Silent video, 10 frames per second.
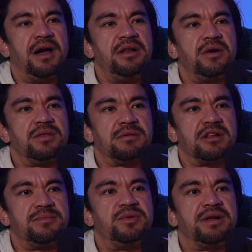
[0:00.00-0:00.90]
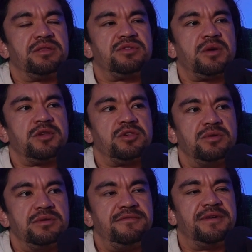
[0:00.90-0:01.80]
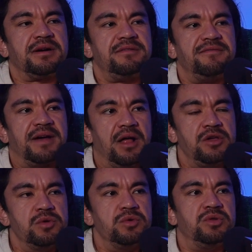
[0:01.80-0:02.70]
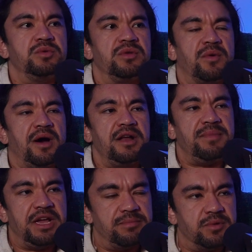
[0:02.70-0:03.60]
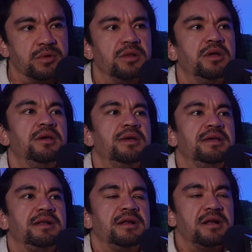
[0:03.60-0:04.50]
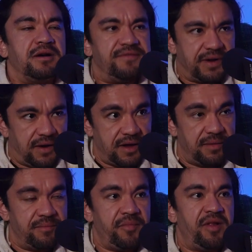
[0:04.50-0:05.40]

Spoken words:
I know that I'm going to put out so much good fucking value to the right people in enough time.